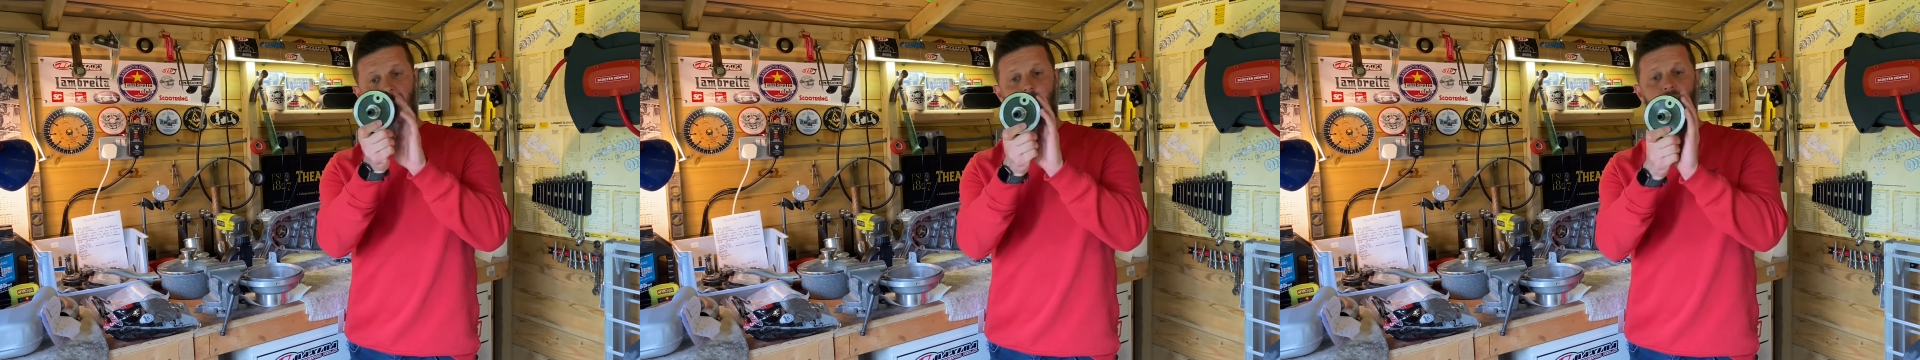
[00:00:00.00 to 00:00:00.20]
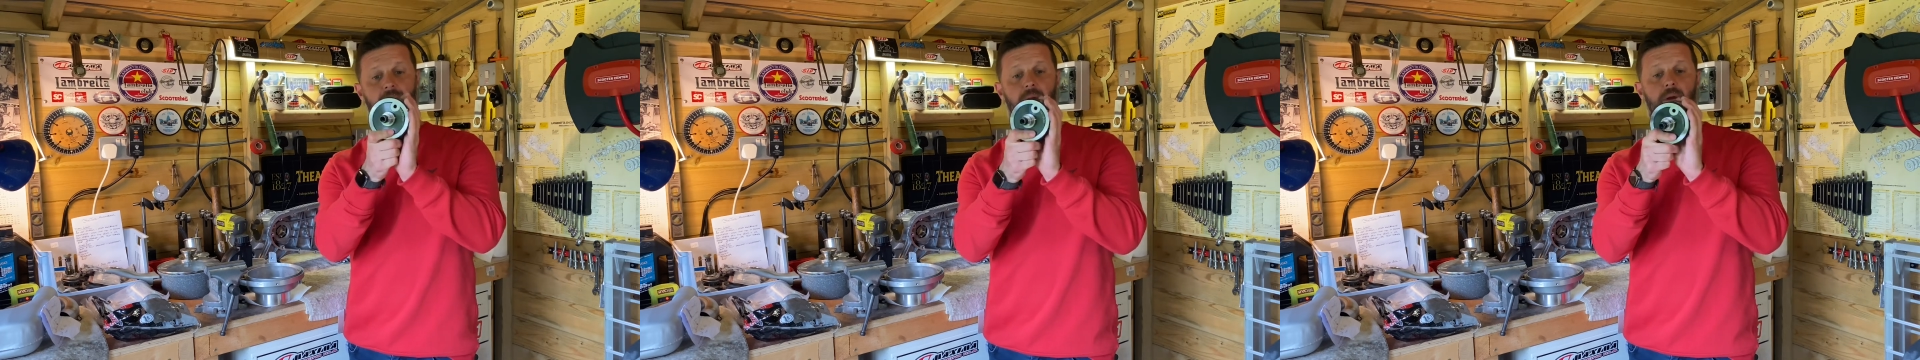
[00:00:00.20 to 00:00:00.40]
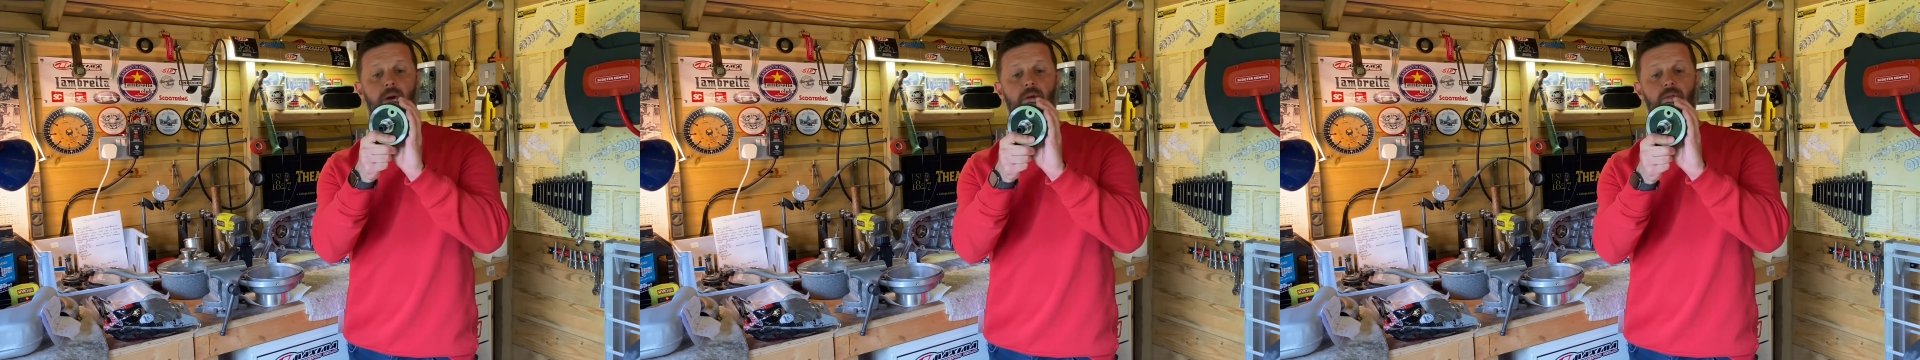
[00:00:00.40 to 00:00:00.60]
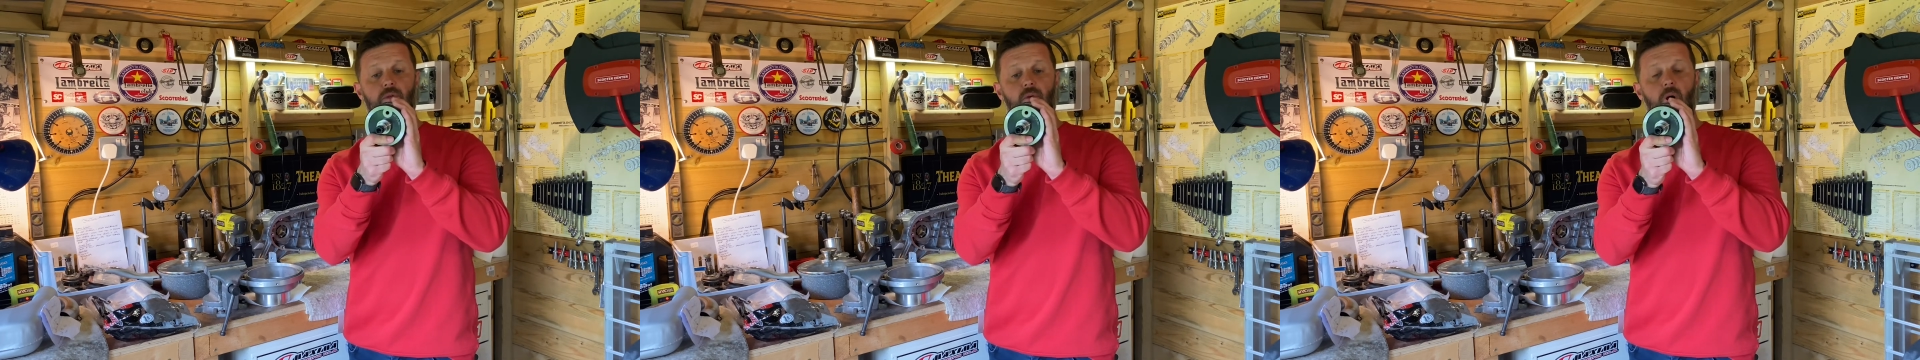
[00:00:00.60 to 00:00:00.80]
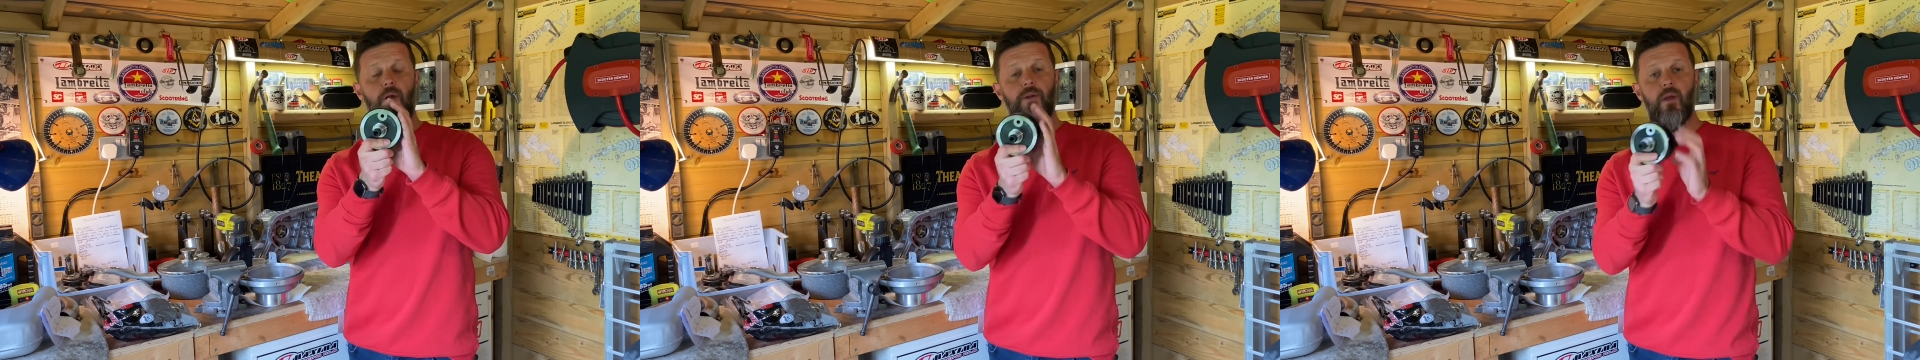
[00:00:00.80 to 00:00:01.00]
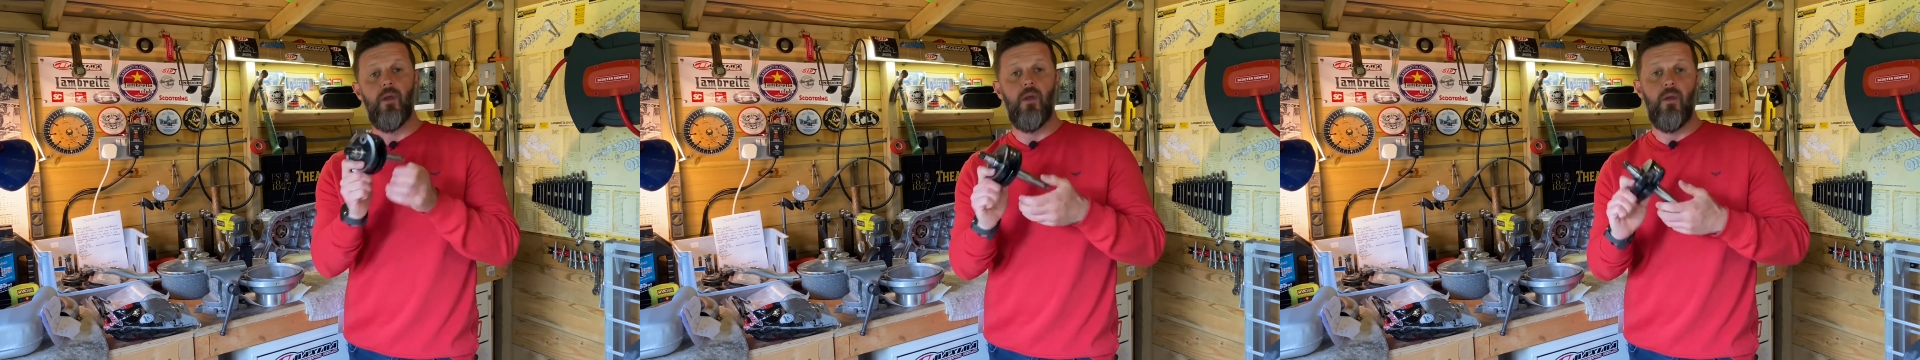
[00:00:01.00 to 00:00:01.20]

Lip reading: end area of the rod,